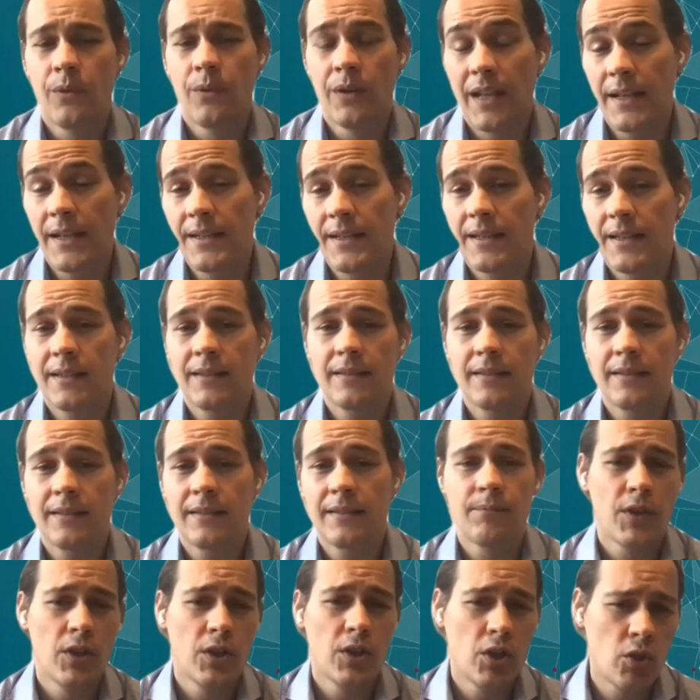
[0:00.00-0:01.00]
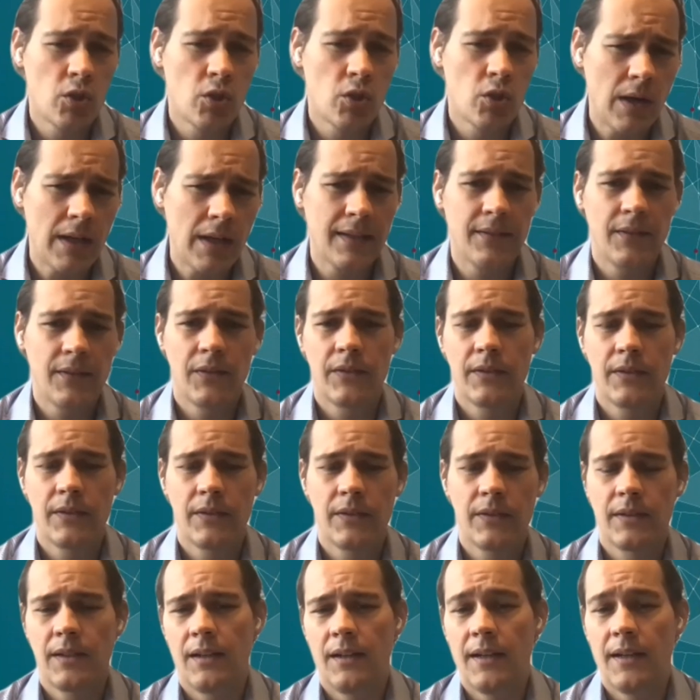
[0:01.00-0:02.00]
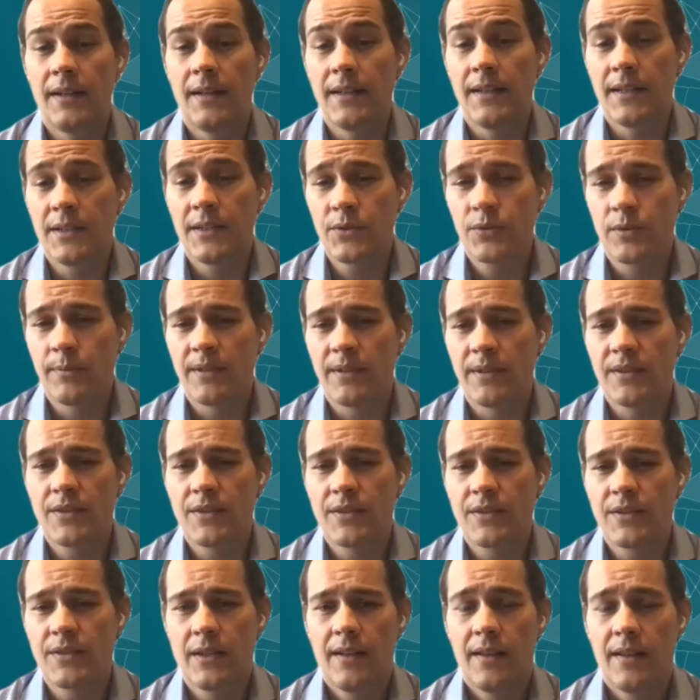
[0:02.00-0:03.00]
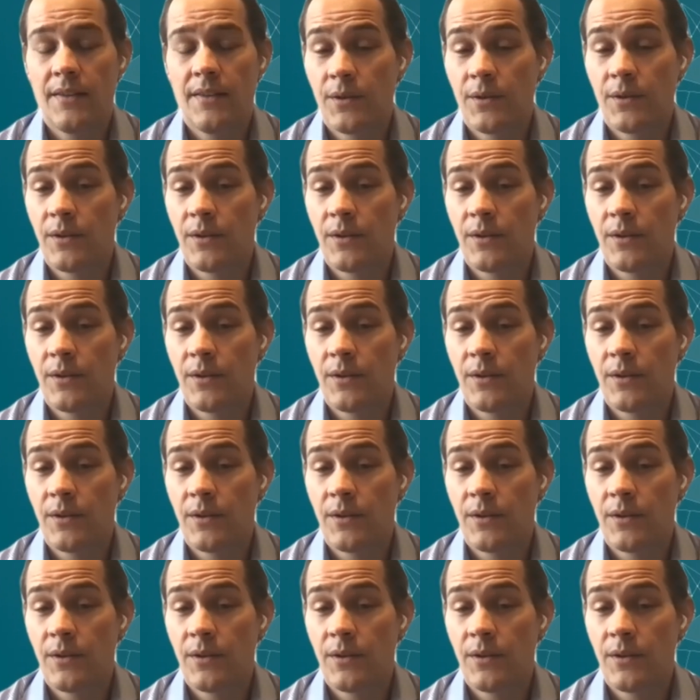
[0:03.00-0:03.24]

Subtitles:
through lending, credit, and instruments.